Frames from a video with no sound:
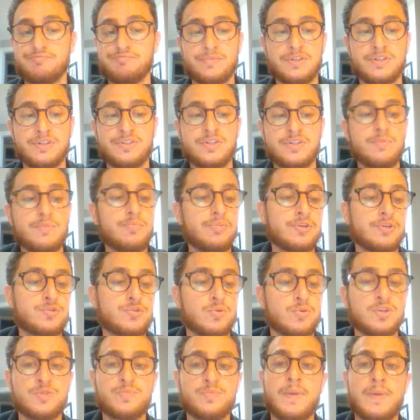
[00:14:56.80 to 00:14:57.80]
the
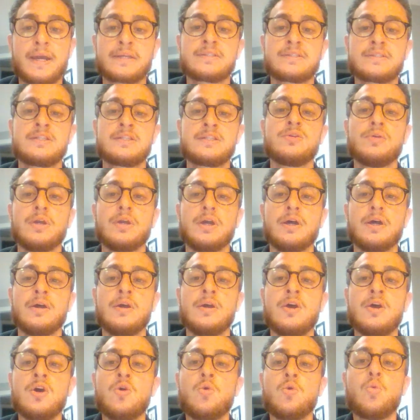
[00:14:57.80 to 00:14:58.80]
simplest ones, bacteria.
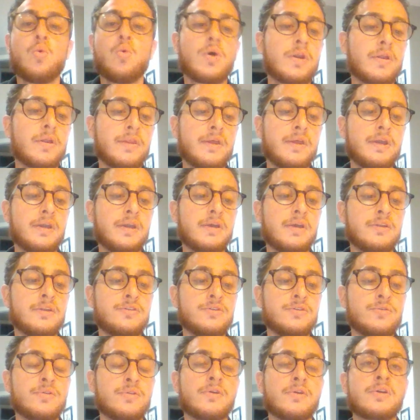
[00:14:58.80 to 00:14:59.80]
What are they going to
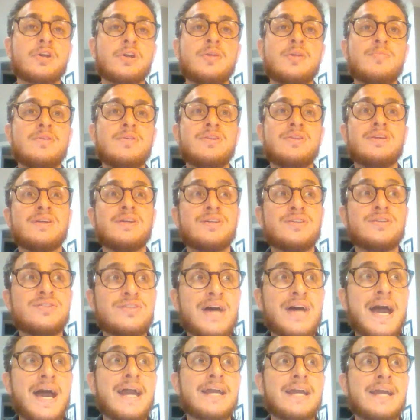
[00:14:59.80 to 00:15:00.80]
do? They're going to be the
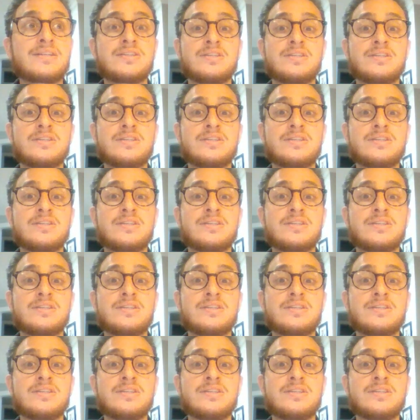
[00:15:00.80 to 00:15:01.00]
exact